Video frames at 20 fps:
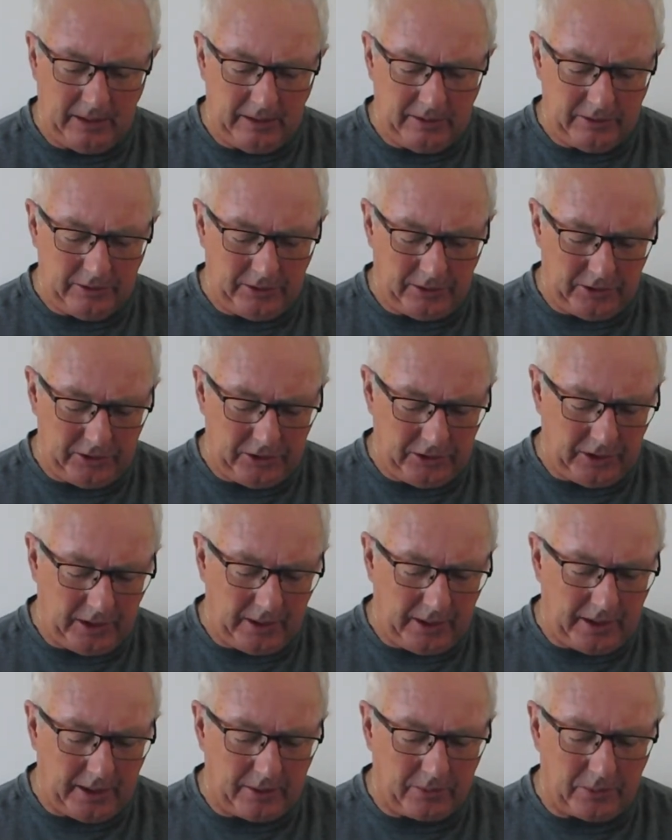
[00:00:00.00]
So to start
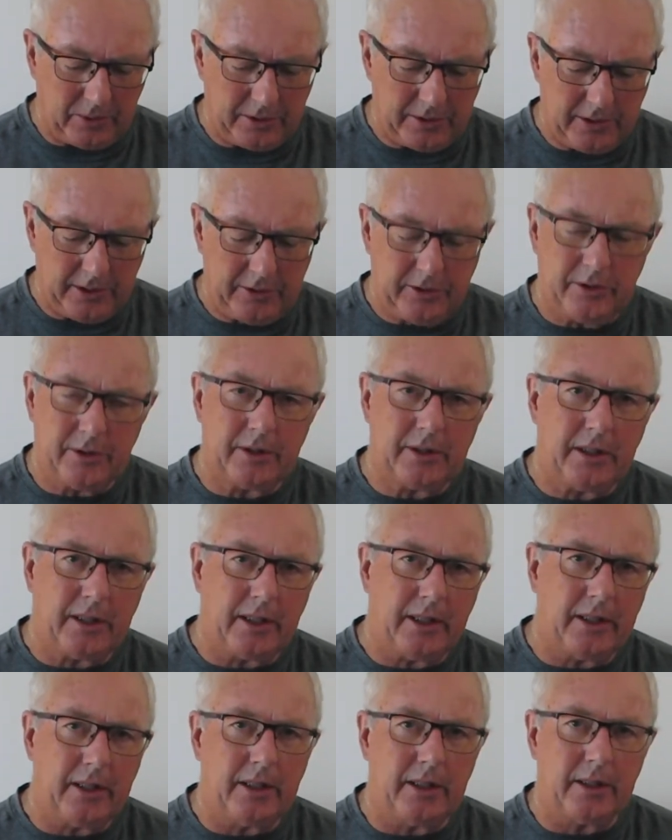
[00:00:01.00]
out with, let's look
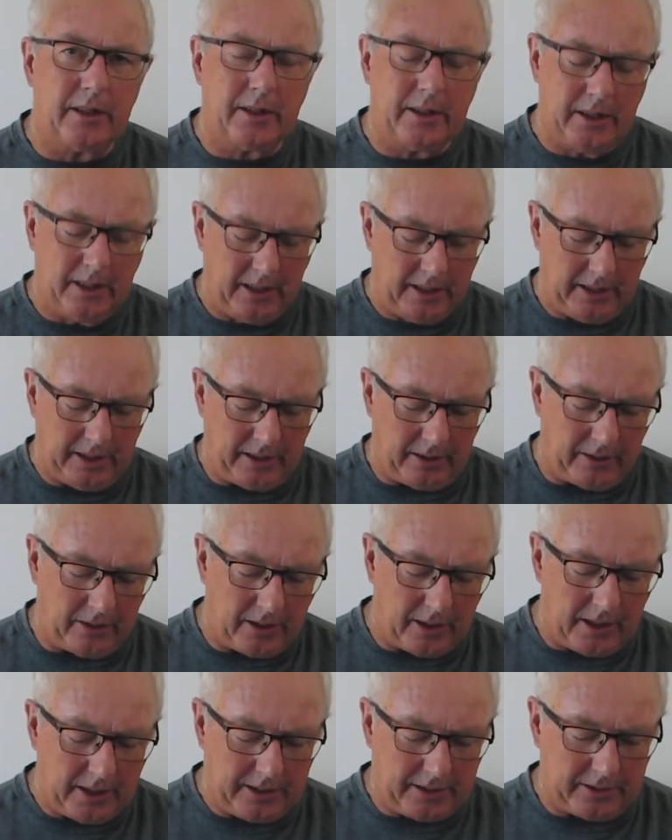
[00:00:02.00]
at an
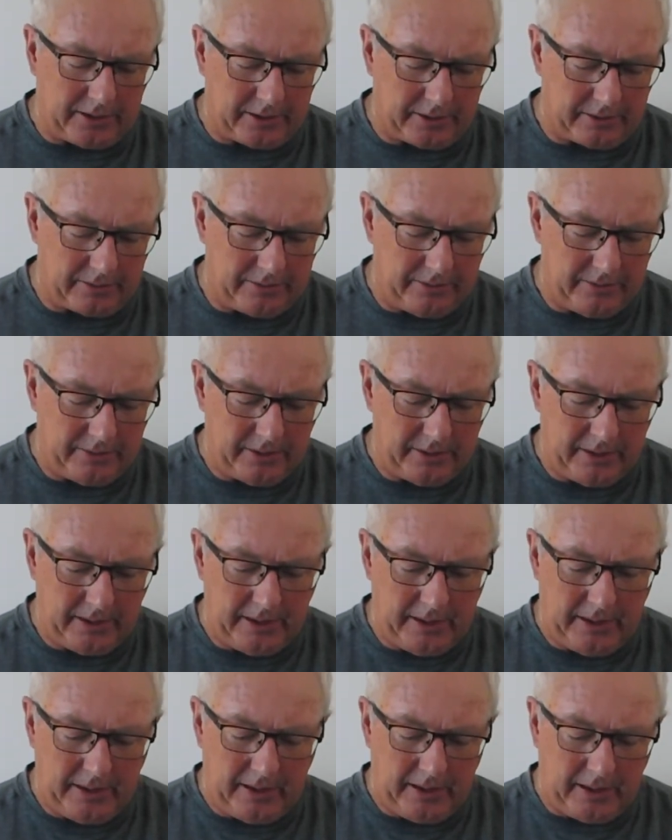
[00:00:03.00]
octave.
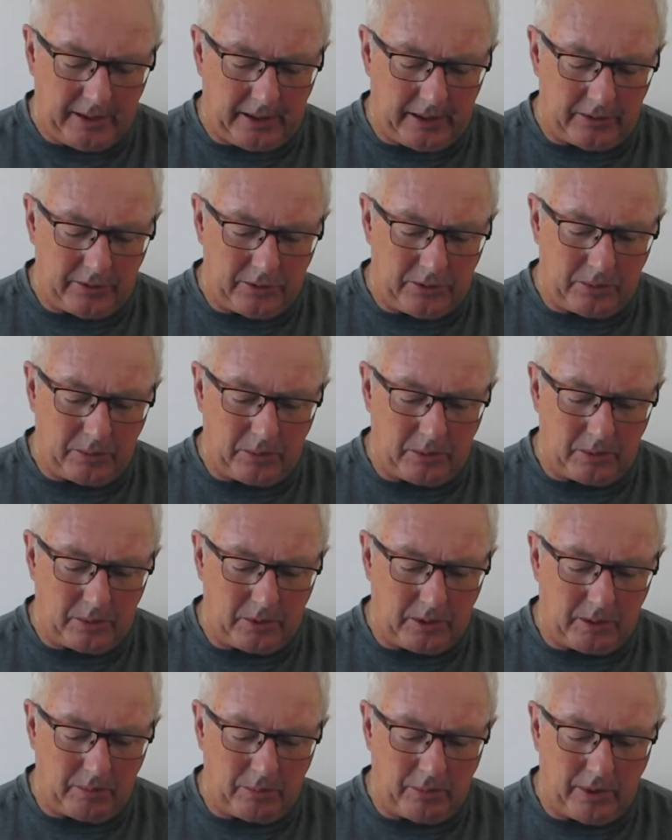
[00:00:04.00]
And so we'll
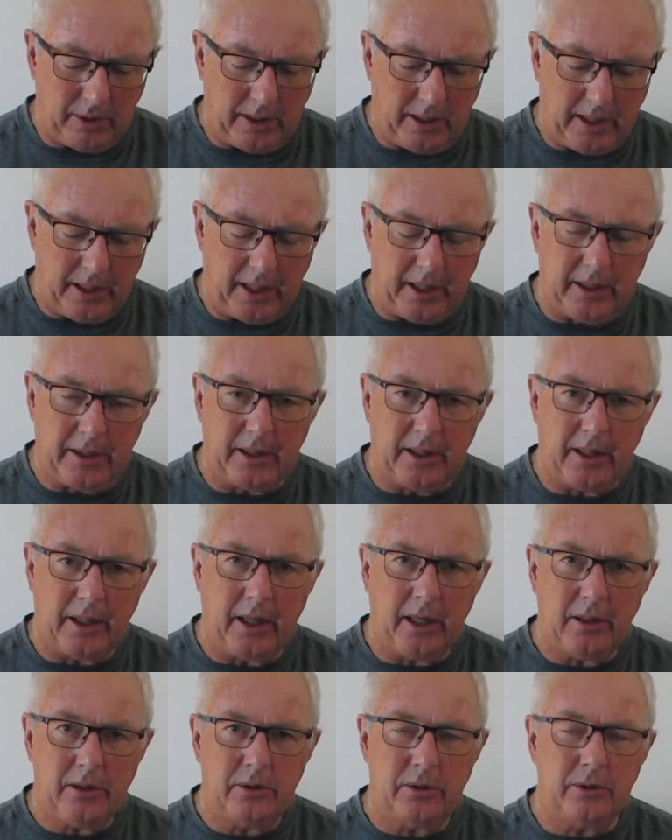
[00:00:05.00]
combine
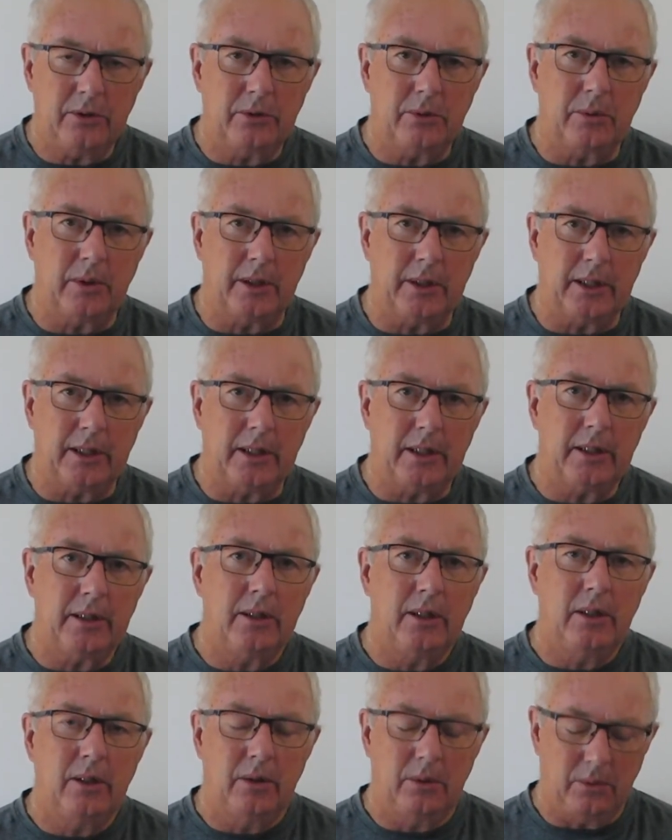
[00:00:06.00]
A220
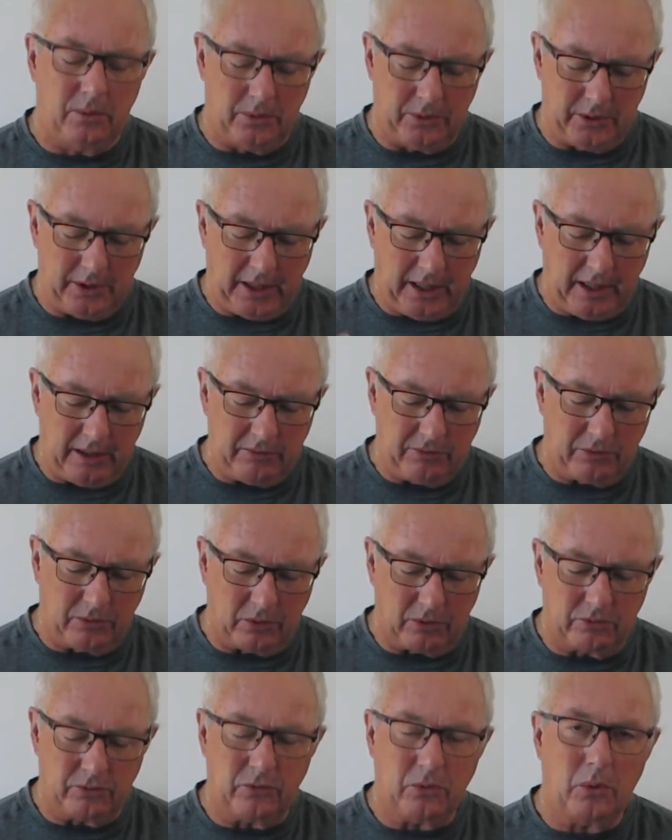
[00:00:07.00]
with
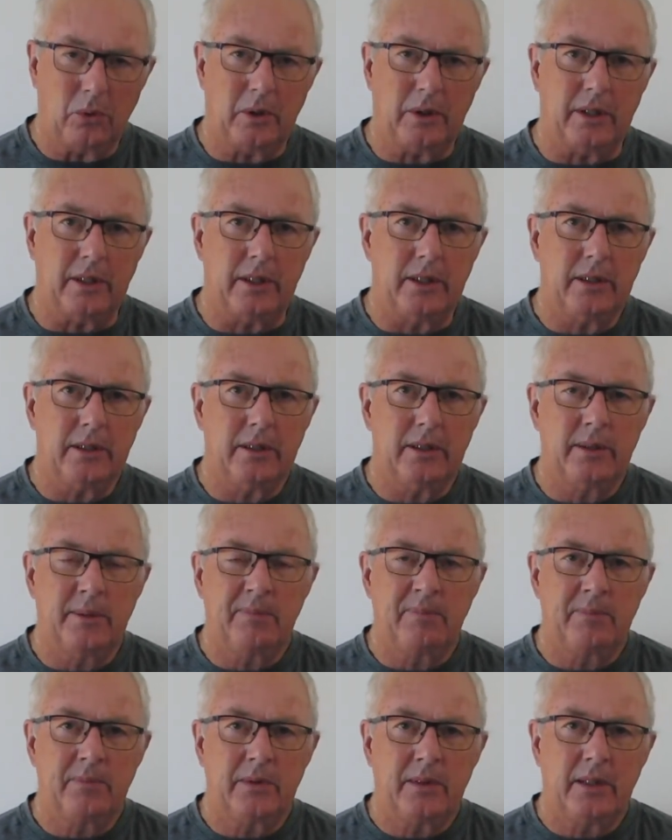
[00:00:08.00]
A440,
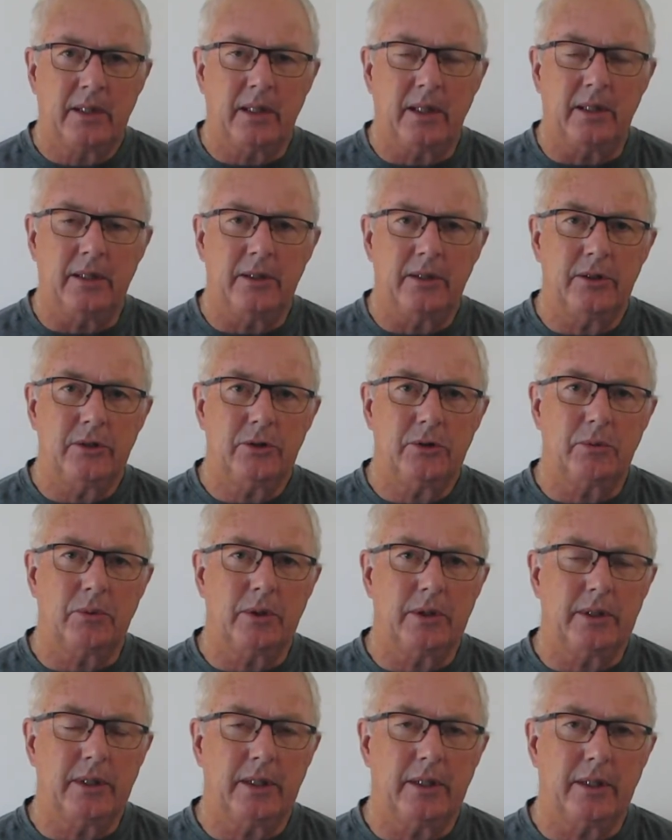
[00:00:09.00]
and here's what
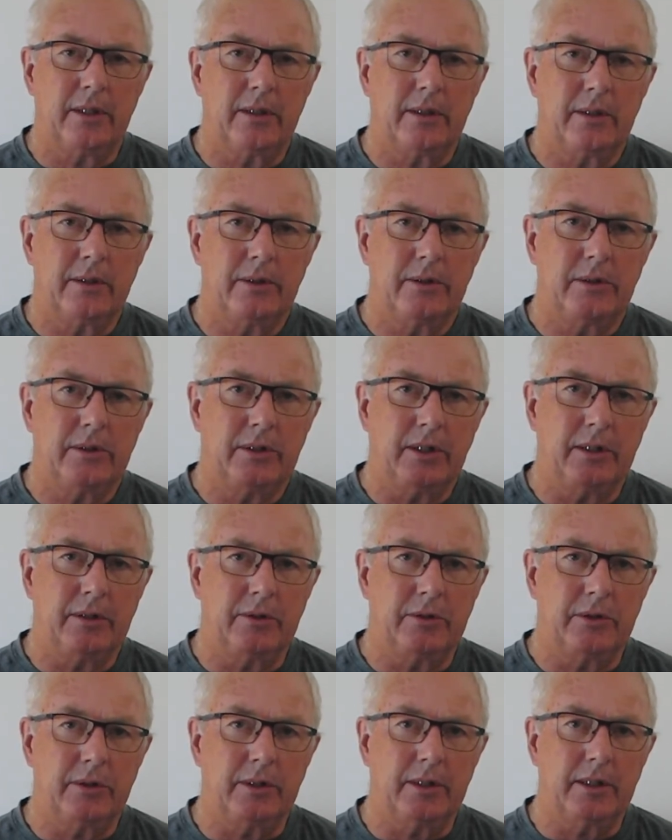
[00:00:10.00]
that
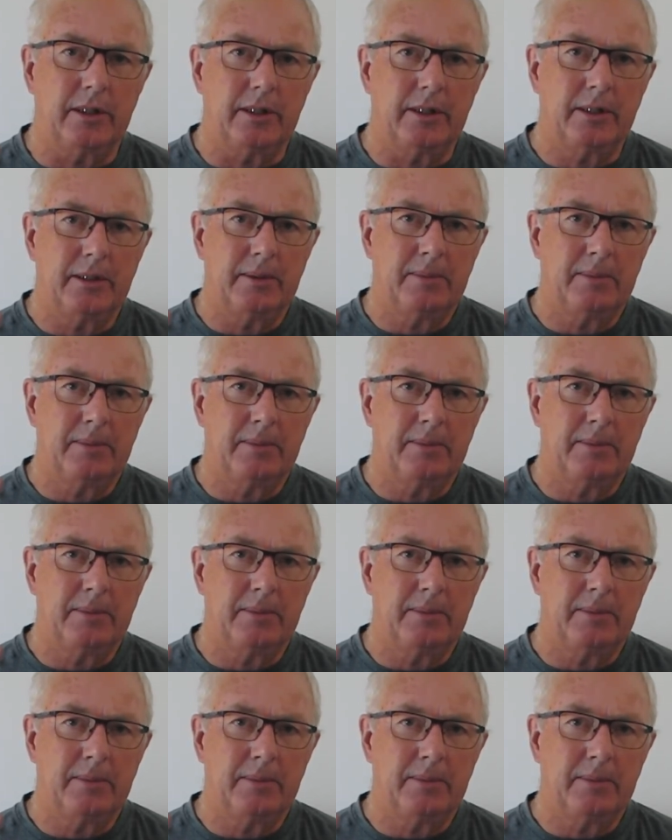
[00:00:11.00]
sounds like.